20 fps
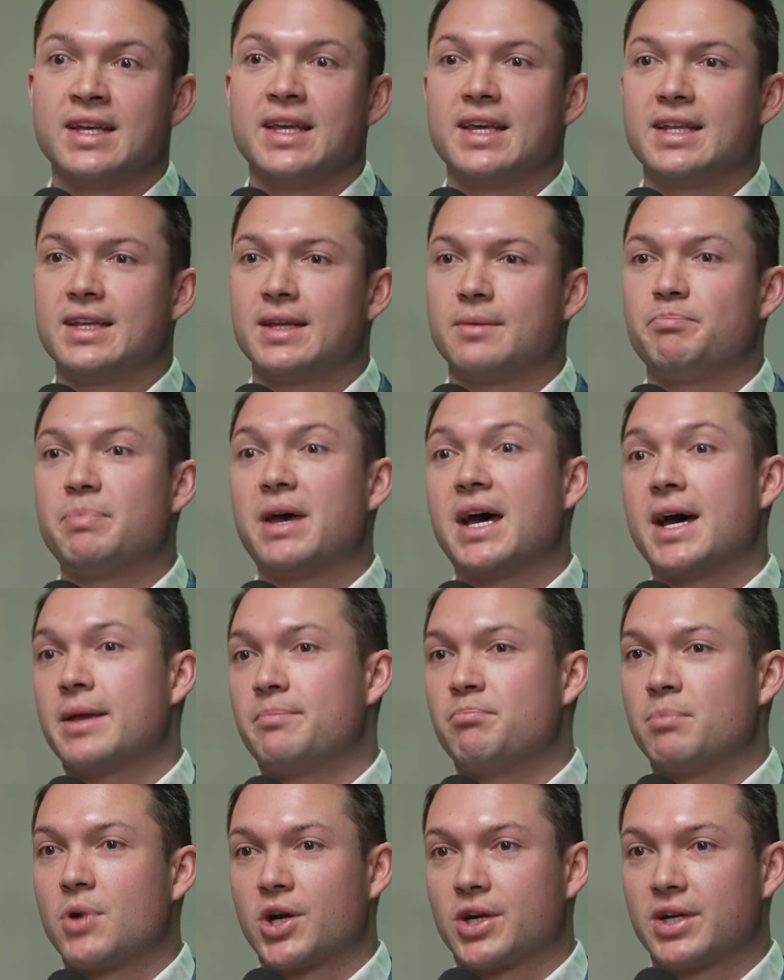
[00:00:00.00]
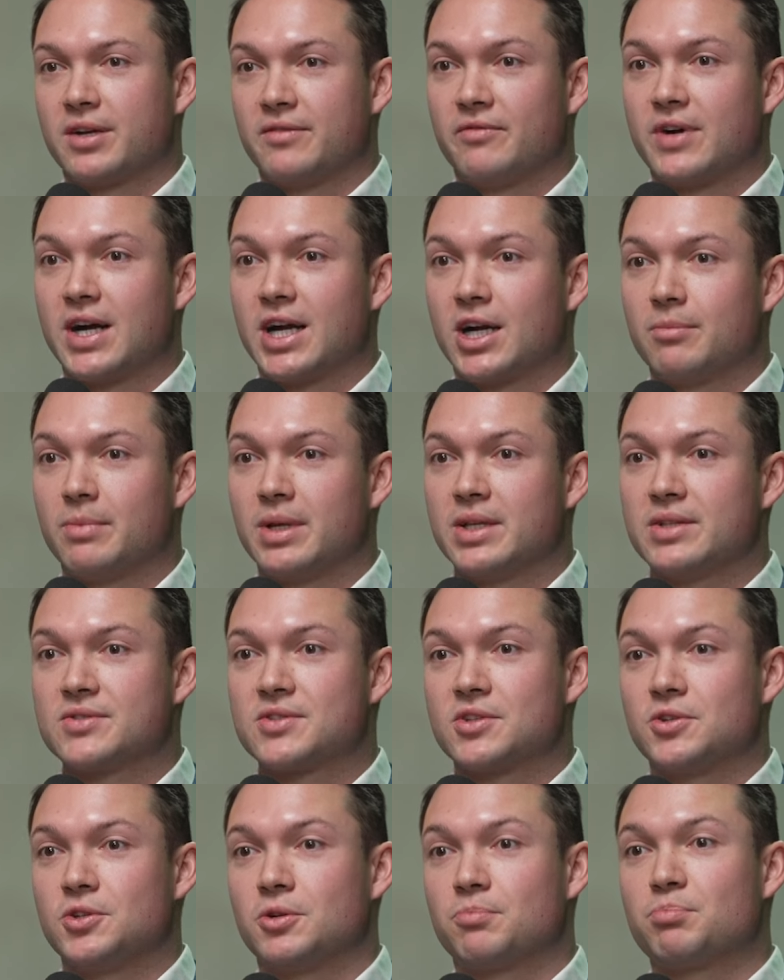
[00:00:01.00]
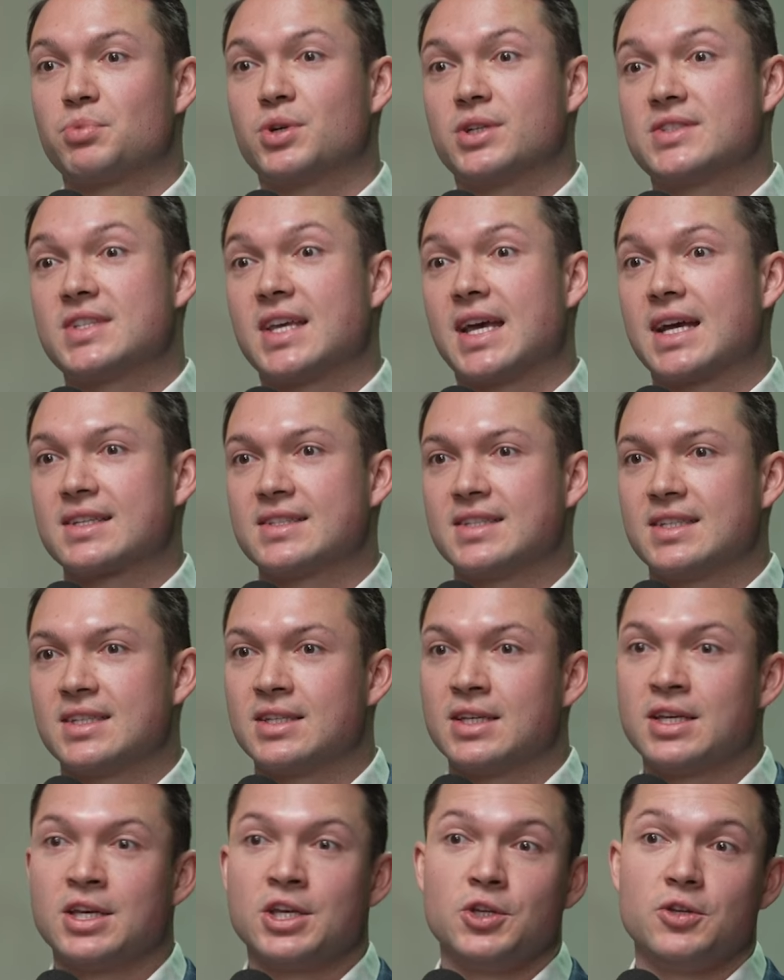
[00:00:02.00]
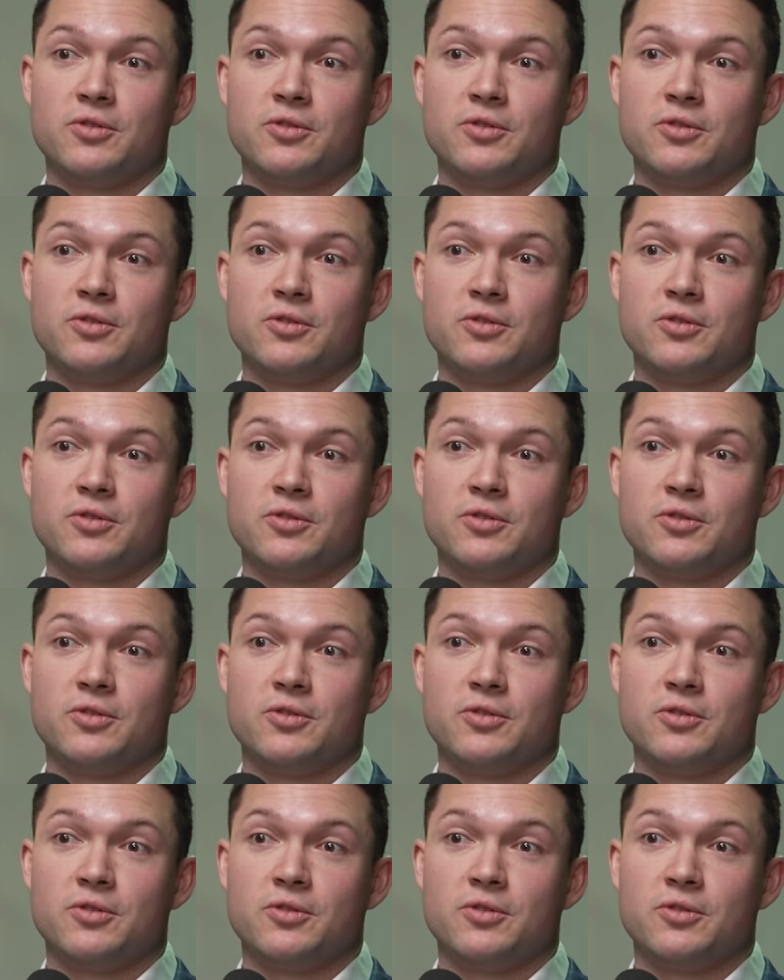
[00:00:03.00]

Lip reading: in a bad market environment. So you're protected.